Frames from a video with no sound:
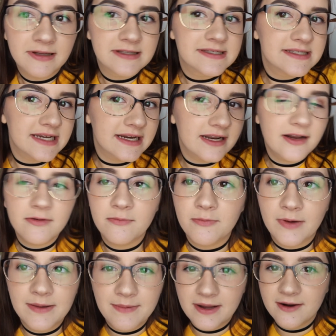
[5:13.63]
It stayed on
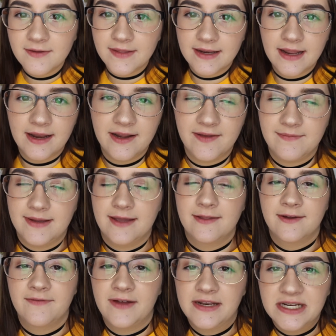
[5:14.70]
way better than any of my
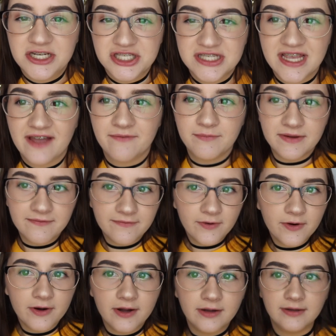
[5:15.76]
other foundations had
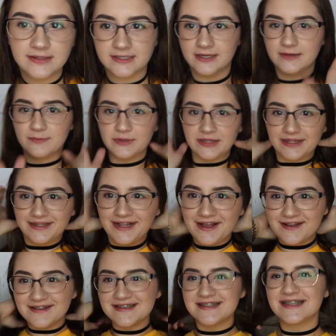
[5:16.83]
before. Sorry, I'm really
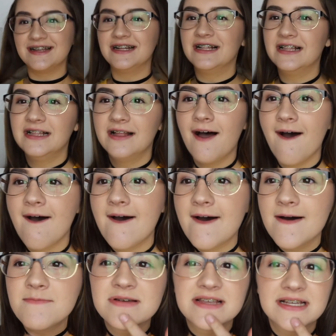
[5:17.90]
close.
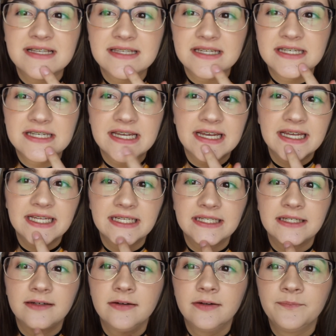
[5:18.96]
Besides the
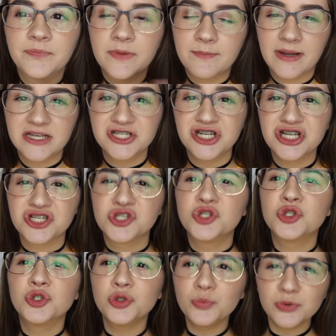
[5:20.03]
chin, my chin is
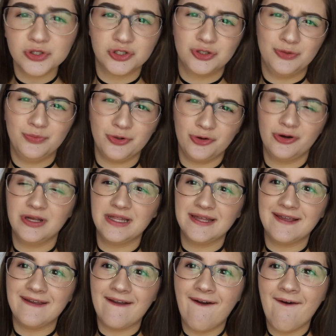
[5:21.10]
super, super
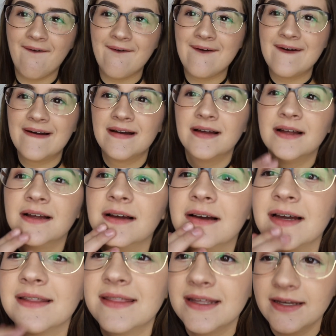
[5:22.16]
oily.
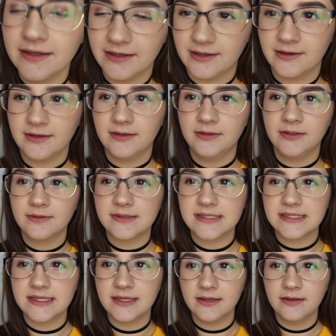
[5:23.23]
I think, here, let me
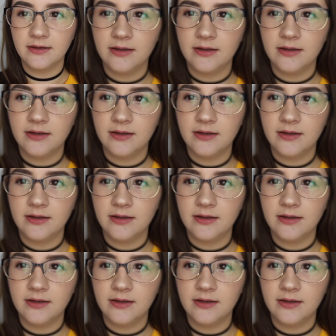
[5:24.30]
see.